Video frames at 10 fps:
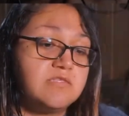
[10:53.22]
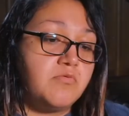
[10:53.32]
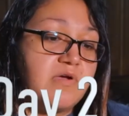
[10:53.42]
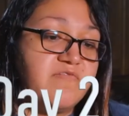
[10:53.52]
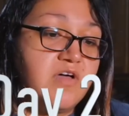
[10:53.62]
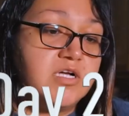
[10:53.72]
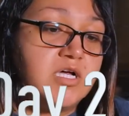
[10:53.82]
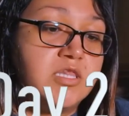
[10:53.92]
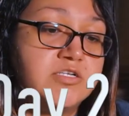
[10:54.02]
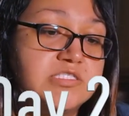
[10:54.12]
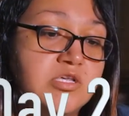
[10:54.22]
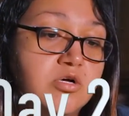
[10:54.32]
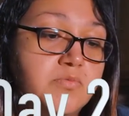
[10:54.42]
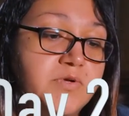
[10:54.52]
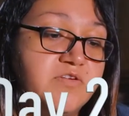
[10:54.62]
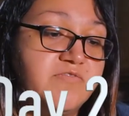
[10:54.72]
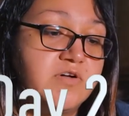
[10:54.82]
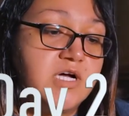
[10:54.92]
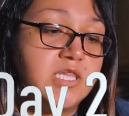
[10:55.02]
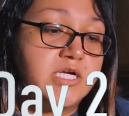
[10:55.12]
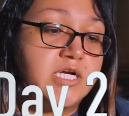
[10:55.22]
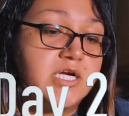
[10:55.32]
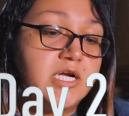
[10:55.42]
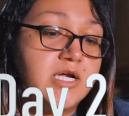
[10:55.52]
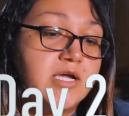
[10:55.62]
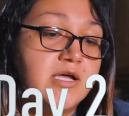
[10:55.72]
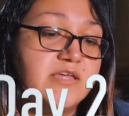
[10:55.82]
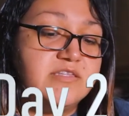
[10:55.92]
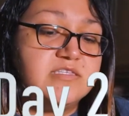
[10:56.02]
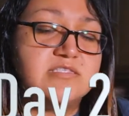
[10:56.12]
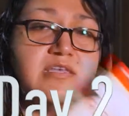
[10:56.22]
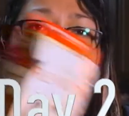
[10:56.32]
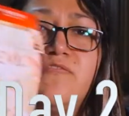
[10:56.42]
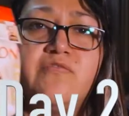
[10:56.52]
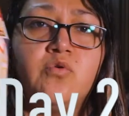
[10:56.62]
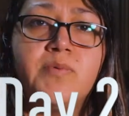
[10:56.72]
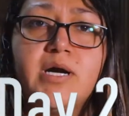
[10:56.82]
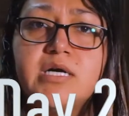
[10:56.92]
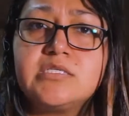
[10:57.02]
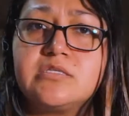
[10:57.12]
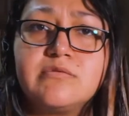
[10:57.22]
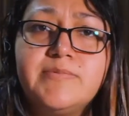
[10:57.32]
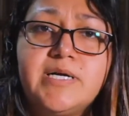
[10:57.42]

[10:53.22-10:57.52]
The Revlon Color Silk, beautiful color. I think this is like $4, $3,